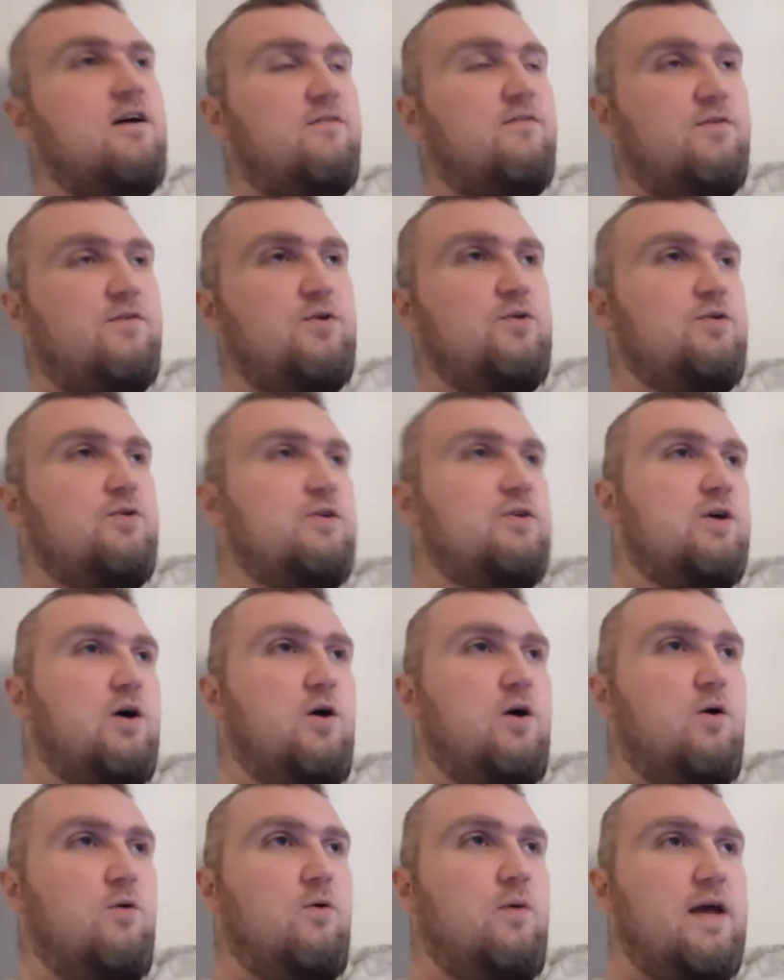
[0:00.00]
for you to
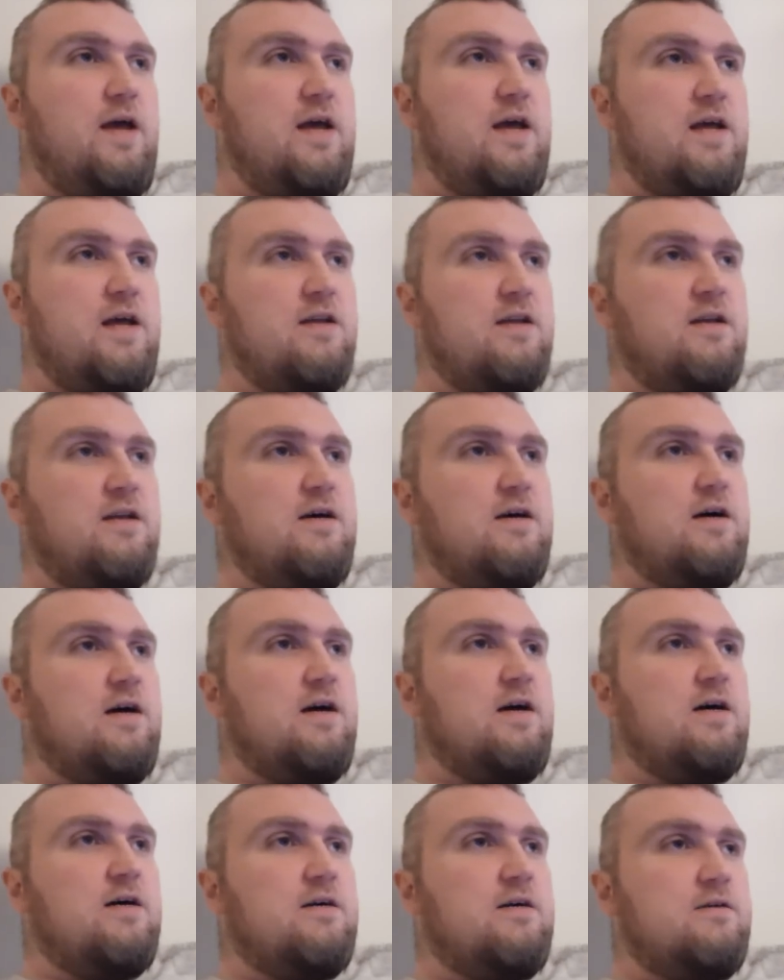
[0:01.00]
go and
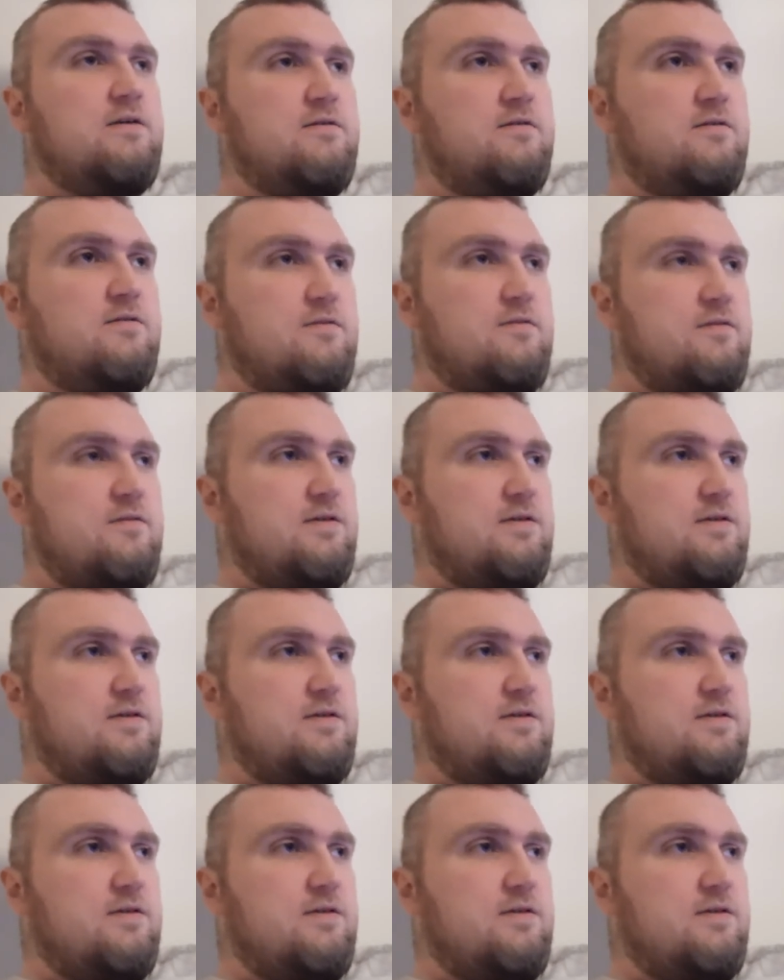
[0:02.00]
uh,